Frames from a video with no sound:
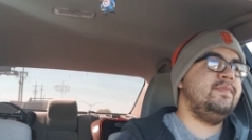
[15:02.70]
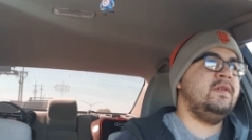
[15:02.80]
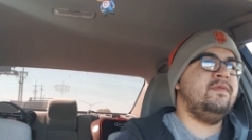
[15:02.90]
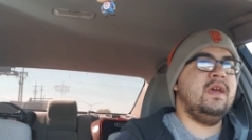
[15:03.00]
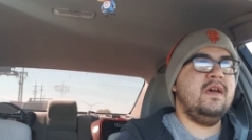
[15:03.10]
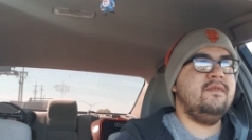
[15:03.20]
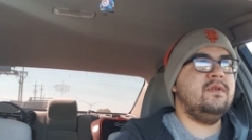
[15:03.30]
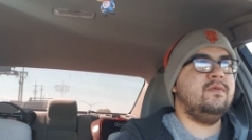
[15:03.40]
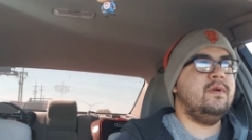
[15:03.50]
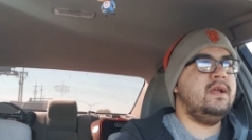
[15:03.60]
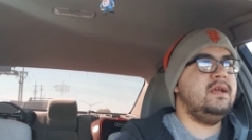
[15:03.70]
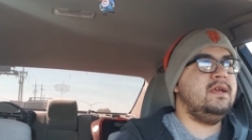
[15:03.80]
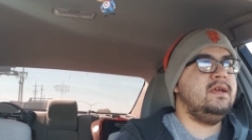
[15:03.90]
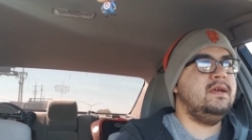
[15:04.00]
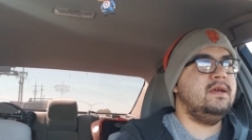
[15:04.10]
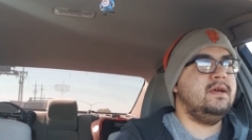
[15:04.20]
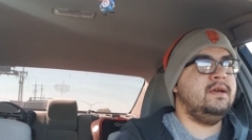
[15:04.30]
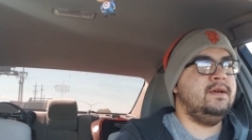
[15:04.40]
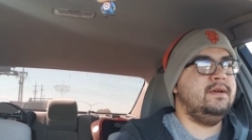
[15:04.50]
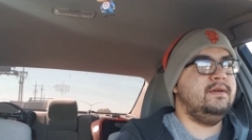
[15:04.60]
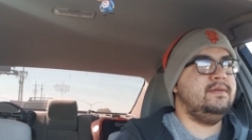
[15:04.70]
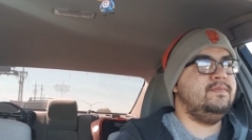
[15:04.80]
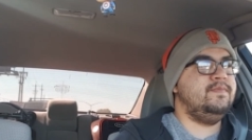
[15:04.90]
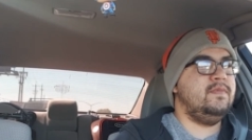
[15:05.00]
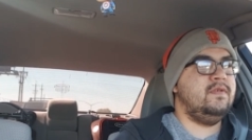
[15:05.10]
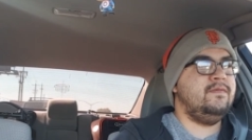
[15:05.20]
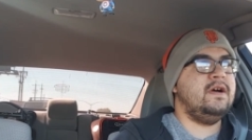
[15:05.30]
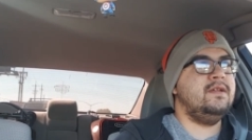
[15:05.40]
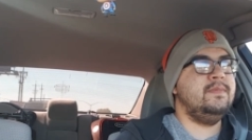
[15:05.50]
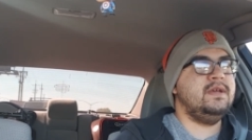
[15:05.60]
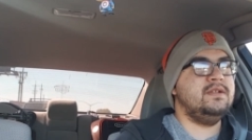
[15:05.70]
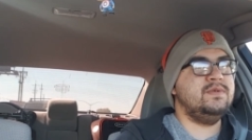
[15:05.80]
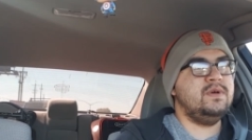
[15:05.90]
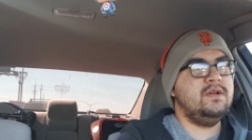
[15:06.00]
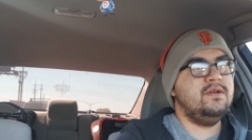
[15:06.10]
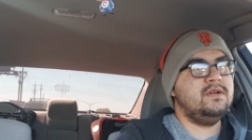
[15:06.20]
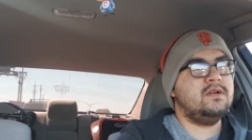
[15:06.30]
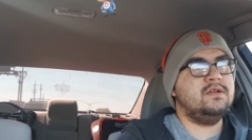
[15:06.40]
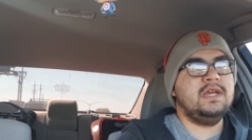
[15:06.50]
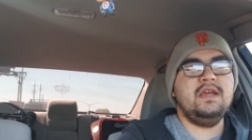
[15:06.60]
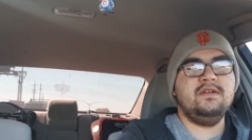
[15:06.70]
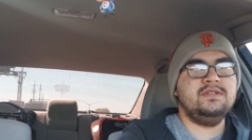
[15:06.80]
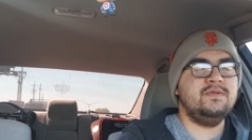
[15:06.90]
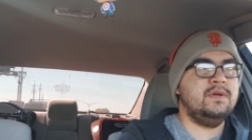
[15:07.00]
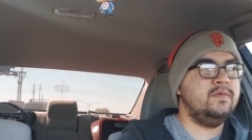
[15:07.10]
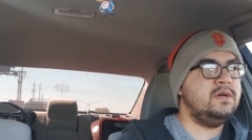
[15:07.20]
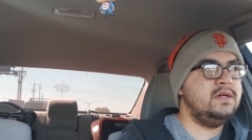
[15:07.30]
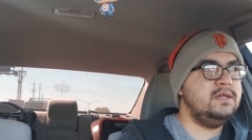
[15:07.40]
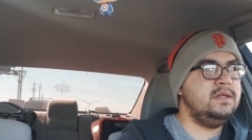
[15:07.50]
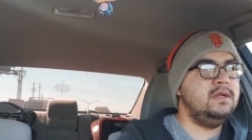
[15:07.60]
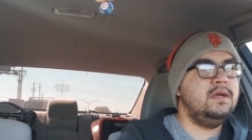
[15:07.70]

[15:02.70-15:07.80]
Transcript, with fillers: if you haven't already. Um, follow me on Twitter, Dr. Chaos 21.